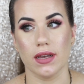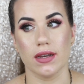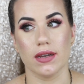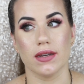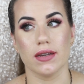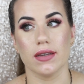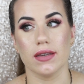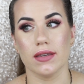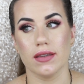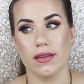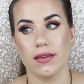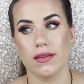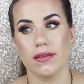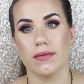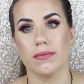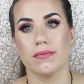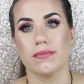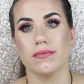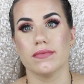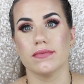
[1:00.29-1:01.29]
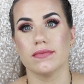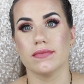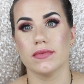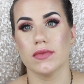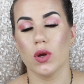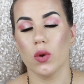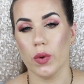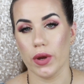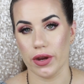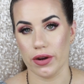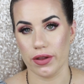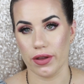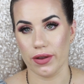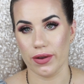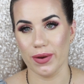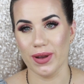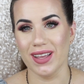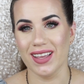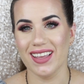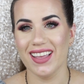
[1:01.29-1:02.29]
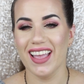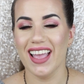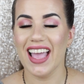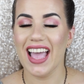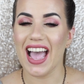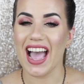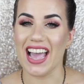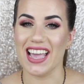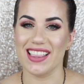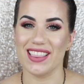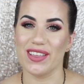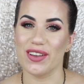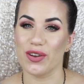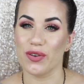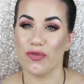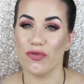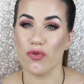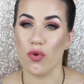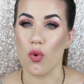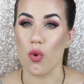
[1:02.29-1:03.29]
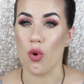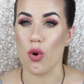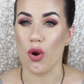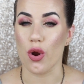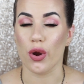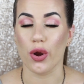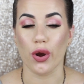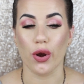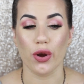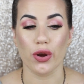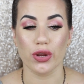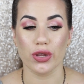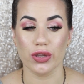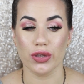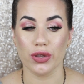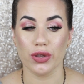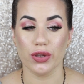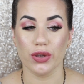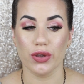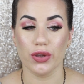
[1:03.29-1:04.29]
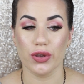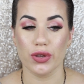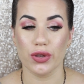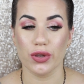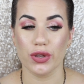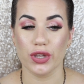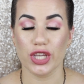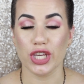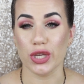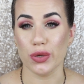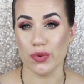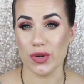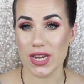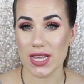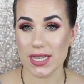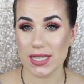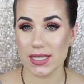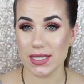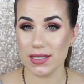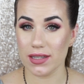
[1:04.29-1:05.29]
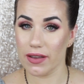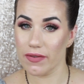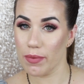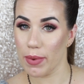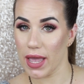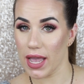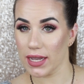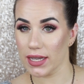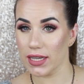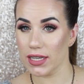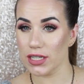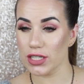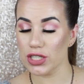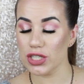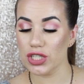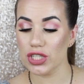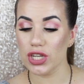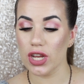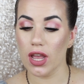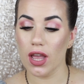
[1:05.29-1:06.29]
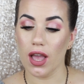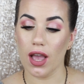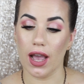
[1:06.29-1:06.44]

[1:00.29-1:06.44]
I am a weirdo, I look for cuteness of a package.